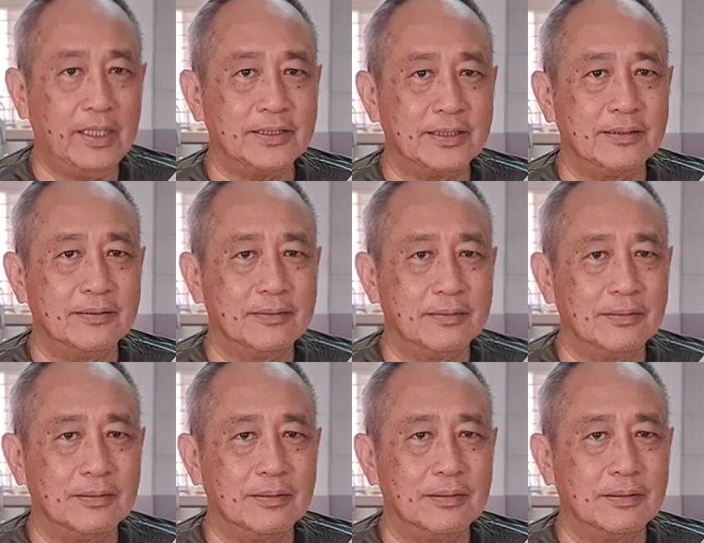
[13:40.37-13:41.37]
yes, what
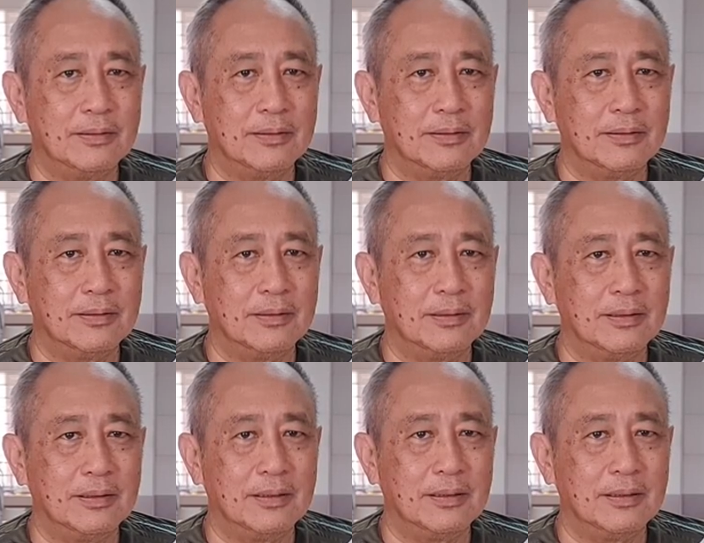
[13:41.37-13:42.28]
did they say